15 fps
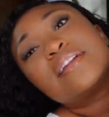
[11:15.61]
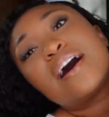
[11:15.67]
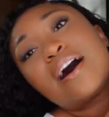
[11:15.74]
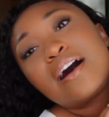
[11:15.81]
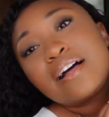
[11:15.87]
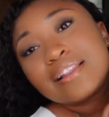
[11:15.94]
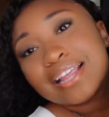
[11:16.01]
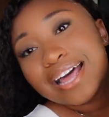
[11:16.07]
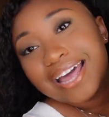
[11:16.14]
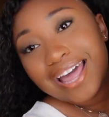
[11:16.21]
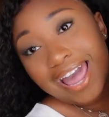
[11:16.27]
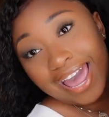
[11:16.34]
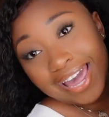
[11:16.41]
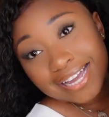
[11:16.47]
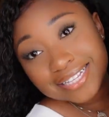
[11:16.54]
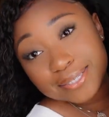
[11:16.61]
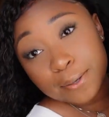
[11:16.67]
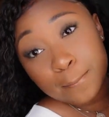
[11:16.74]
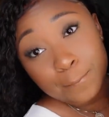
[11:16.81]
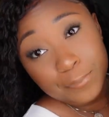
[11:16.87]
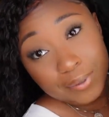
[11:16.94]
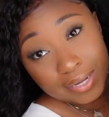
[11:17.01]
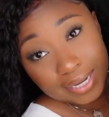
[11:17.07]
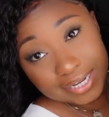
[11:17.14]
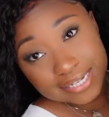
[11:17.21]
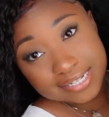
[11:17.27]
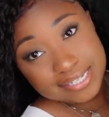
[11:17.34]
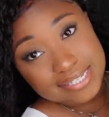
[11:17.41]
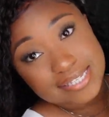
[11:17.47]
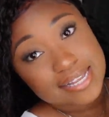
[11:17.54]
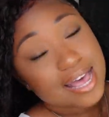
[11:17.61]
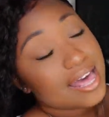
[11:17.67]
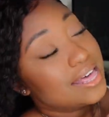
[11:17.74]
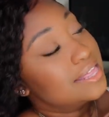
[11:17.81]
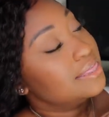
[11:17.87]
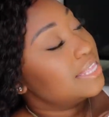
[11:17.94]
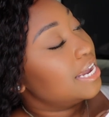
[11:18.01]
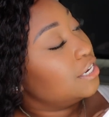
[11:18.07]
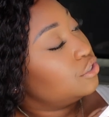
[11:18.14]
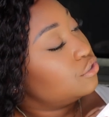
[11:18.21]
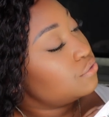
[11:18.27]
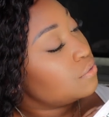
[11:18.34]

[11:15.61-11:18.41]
all 8 books. They do